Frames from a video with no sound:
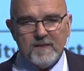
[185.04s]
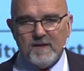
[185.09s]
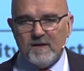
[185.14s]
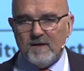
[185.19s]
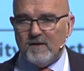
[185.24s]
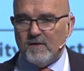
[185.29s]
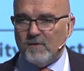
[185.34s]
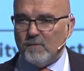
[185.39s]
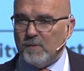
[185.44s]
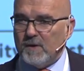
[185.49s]

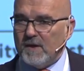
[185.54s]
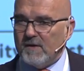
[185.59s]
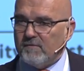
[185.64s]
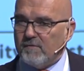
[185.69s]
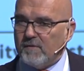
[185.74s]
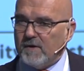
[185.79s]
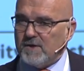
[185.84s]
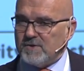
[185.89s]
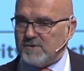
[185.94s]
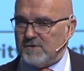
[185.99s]
uh, we have
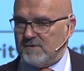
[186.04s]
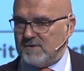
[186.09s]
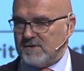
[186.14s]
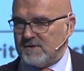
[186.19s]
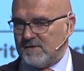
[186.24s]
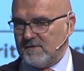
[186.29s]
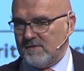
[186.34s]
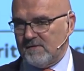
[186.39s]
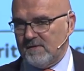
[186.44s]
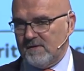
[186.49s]

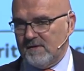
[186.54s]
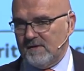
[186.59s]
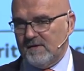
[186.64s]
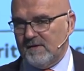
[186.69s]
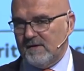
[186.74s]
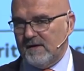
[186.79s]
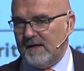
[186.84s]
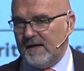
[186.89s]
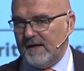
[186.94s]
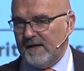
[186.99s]
regions uh,
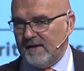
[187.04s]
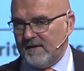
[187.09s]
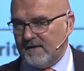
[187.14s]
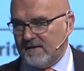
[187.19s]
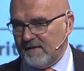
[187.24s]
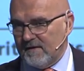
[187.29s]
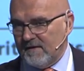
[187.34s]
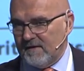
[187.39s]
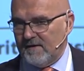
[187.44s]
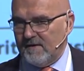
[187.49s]
like
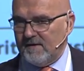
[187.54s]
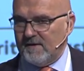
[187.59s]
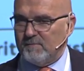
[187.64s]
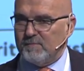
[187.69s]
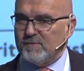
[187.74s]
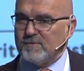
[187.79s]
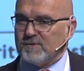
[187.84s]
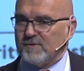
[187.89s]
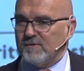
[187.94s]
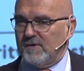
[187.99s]
uh,
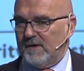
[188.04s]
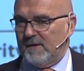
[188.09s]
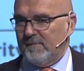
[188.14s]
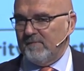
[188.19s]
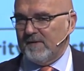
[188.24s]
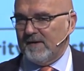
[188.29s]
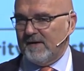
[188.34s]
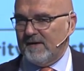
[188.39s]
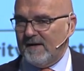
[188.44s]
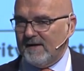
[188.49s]
Guipúzcoa,
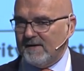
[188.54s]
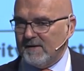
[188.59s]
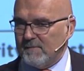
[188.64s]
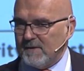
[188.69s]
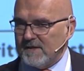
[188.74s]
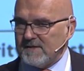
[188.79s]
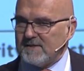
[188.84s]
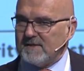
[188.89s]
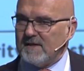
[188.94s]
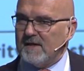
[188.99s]
like the
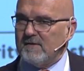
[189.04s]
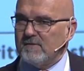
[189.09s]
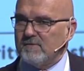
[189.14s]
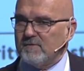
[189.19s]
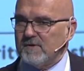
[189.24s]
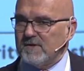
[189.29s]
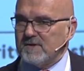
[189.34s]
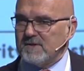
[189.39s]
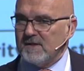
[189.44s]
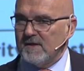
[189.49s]
Basque
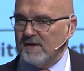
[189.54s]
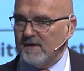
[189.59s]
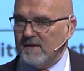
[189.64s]
countries,